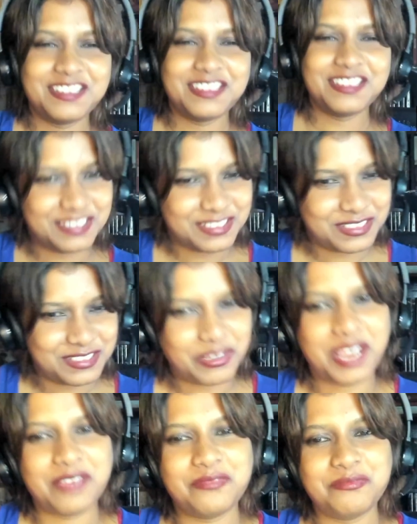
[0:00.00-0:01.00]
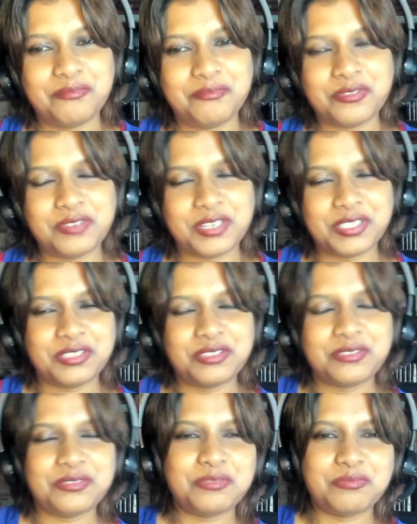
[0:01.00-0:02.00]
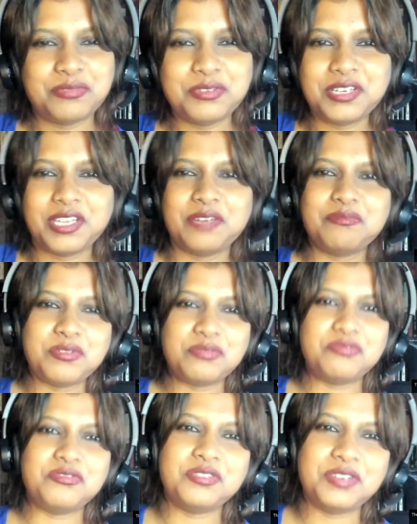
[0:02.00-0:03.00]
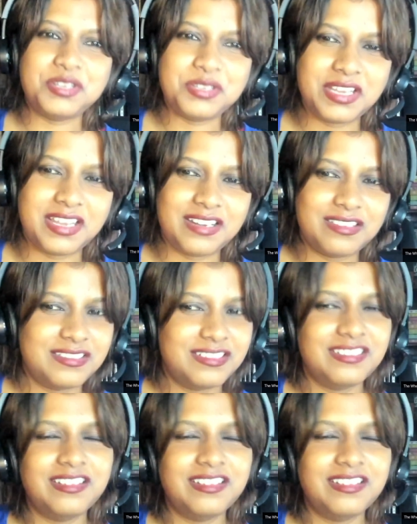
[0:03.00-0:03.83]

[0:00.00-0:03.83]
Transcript: When I'm progressing through the book in book 4, and